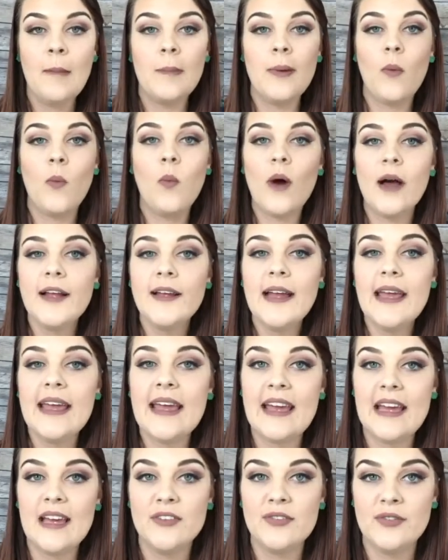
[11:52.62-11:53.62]
But what
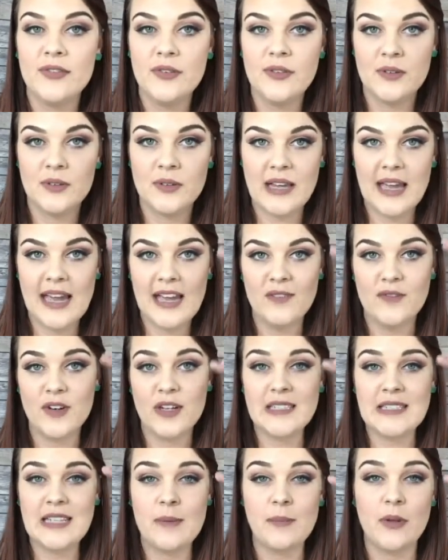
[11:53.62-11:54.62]
if, okay, for
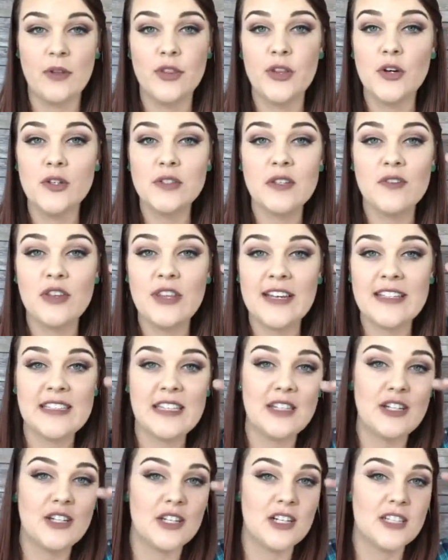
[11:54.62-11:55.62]
example, those of you that
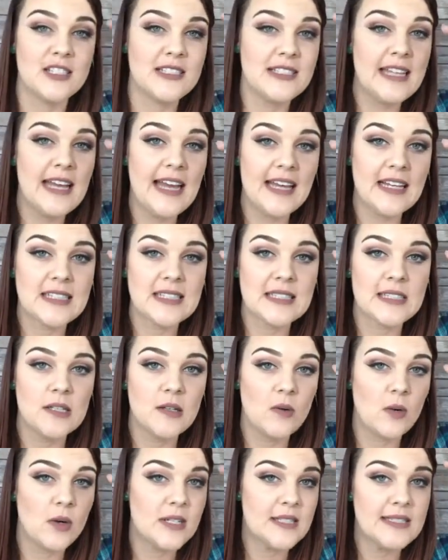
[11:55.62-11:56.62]
said you're a 6
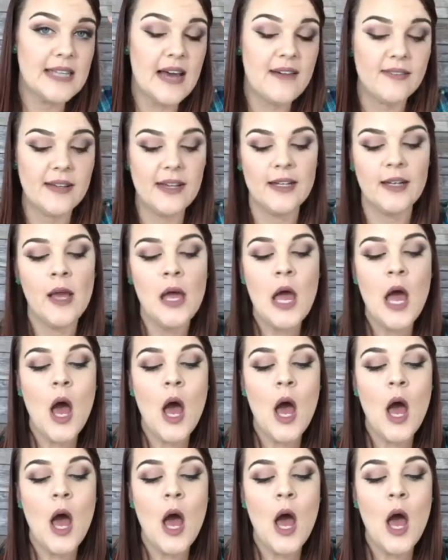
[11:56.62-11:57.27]
or 7,